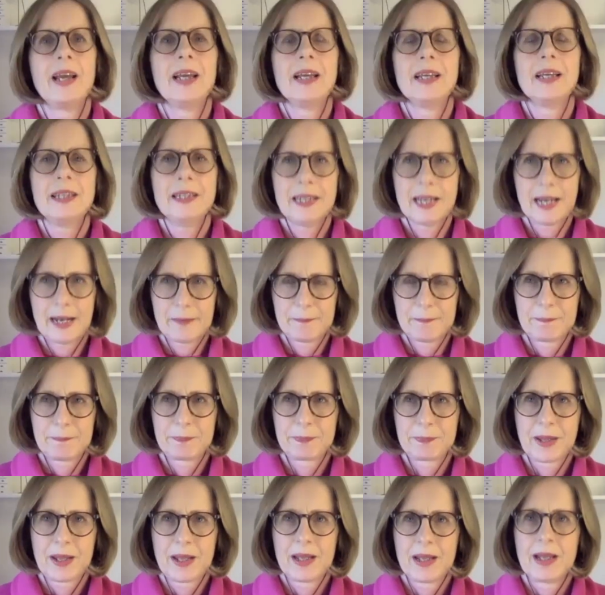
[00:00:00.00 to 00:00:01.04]
Yeah,
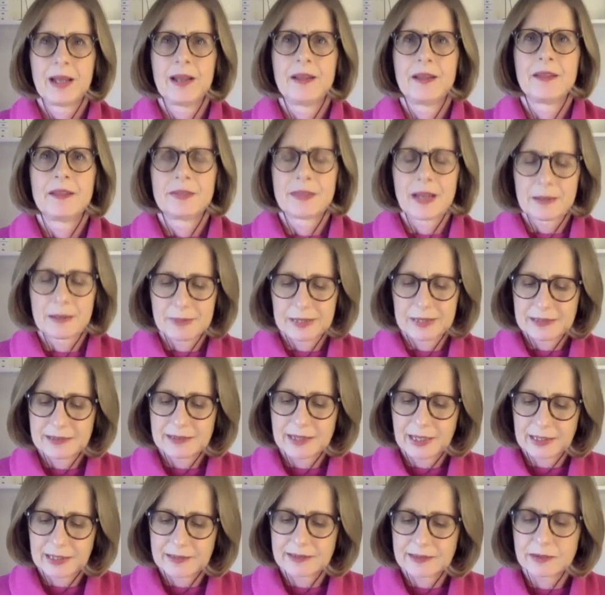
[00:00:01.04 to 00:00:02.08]
that makes
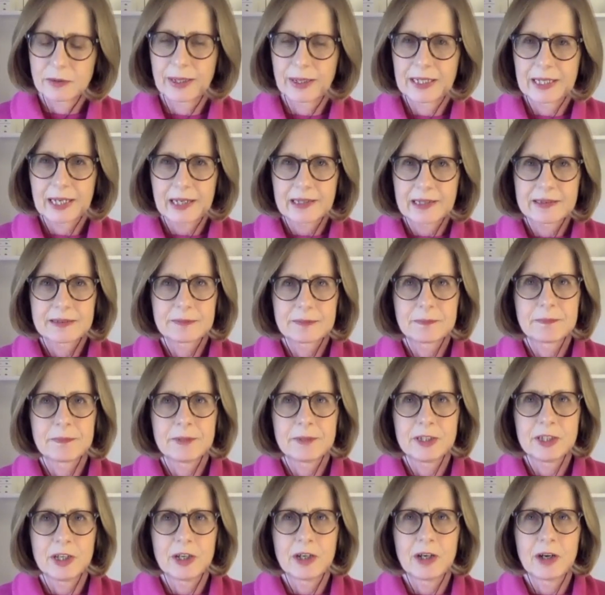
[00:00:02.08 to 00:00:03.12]
sense. So I guess
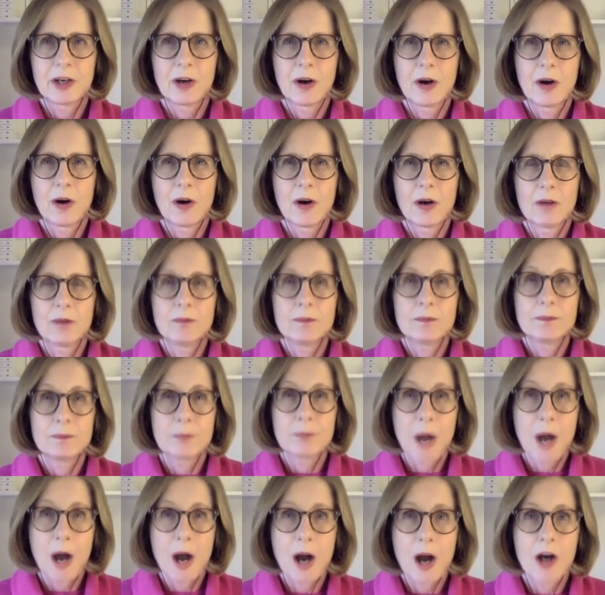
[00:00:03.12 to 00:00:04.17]

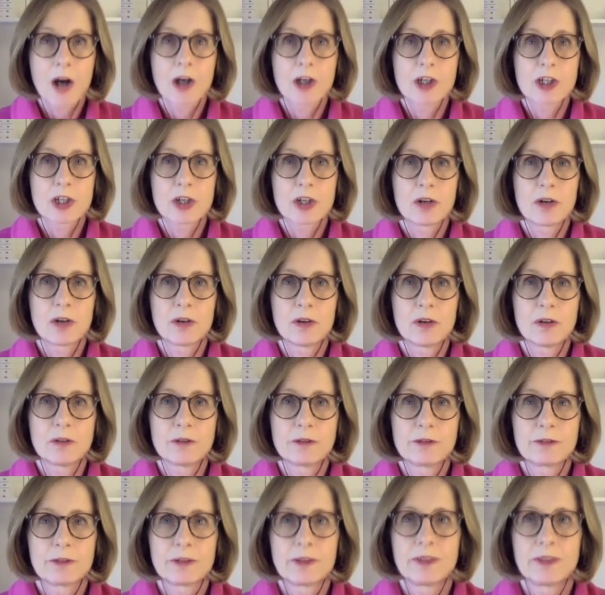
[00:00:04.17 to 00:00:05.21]
part
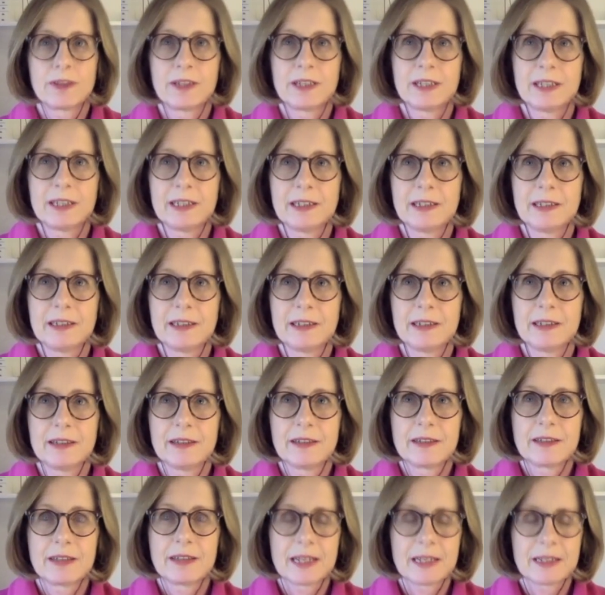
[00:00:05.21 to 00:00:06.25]
of the
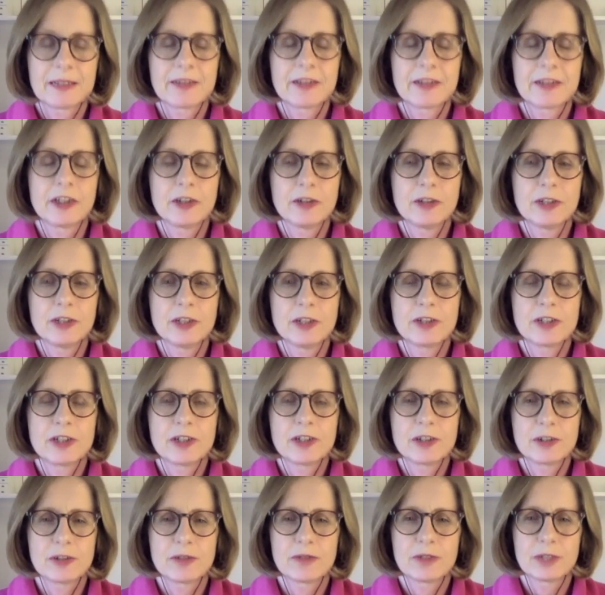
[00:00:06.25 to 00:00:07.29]
things that you need to
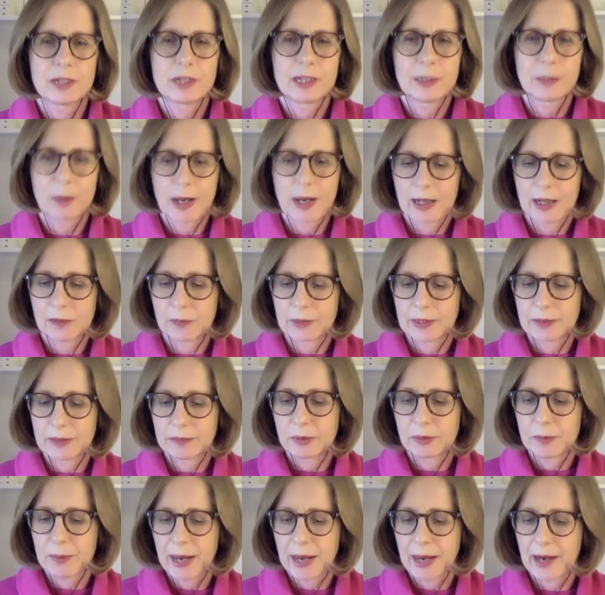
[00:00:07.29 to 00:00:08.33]
do really well when
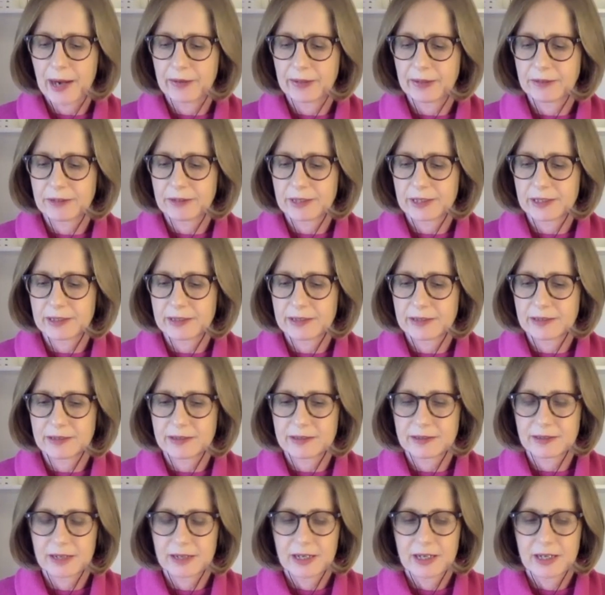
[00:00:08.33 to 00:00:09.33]
preparing for this is